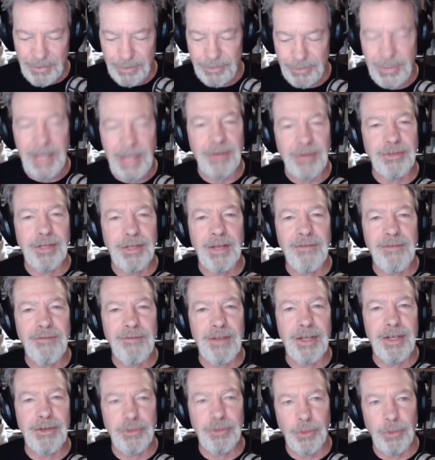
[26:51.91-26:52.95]
There's actually a
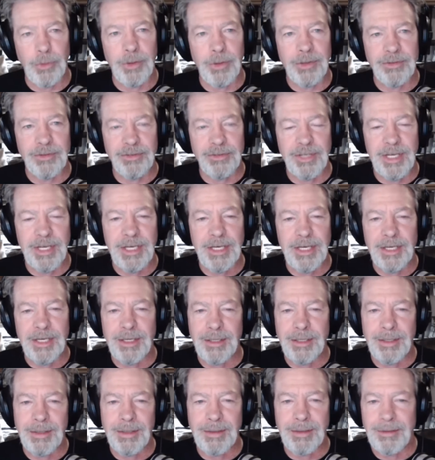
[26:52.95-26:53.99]
fish or a
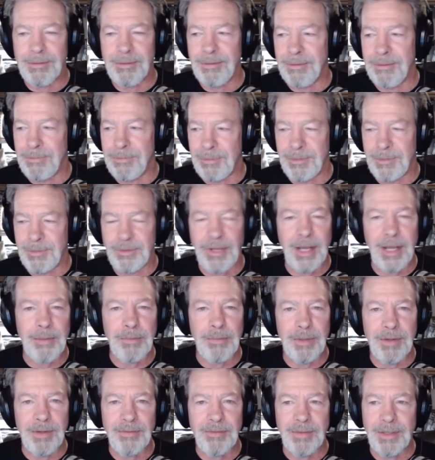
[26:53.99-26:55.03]
sea
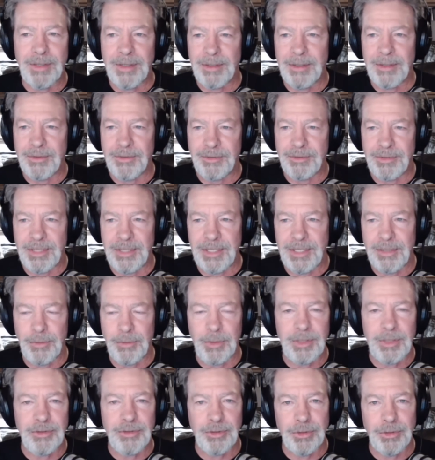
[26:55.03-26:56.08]
type of a sea
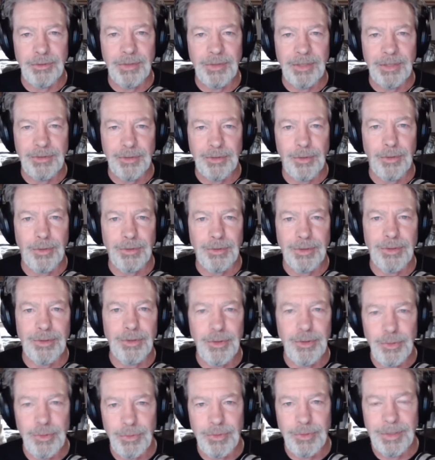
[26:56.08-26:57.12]
creature that's called a
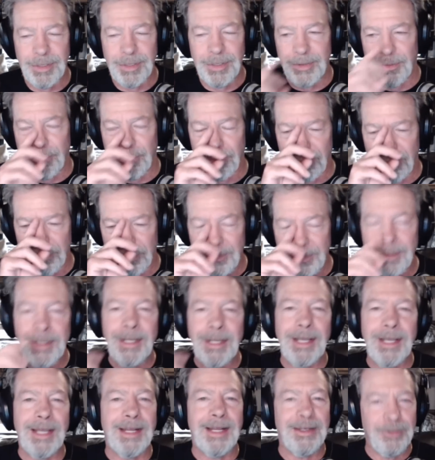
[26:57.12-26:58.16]
nudie girl,
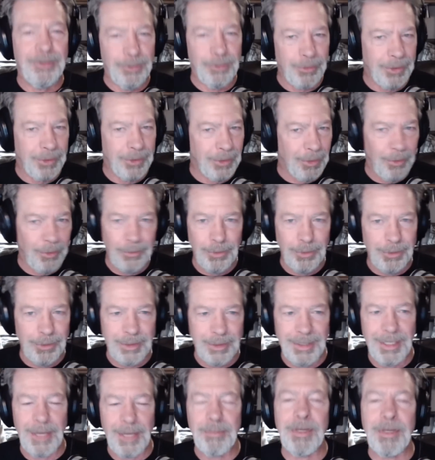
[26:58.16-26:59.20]
and you can go
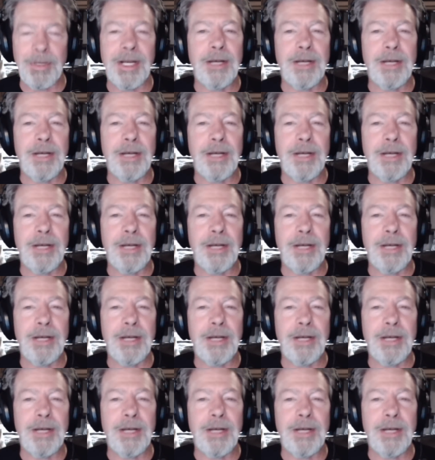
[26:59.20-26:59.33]
look it up.